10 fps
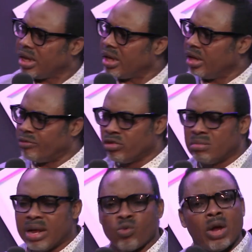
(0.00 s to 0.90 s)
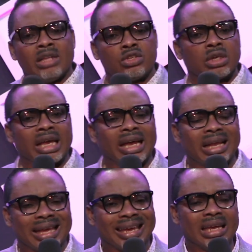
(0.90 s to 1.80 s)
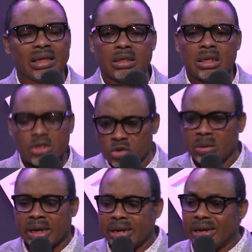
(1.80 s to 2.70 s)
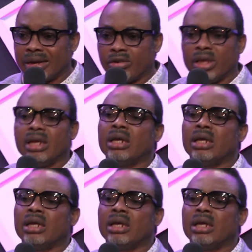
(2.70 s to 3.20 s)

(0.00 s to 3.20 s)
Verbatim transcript: evil men went to get the king to make a decree.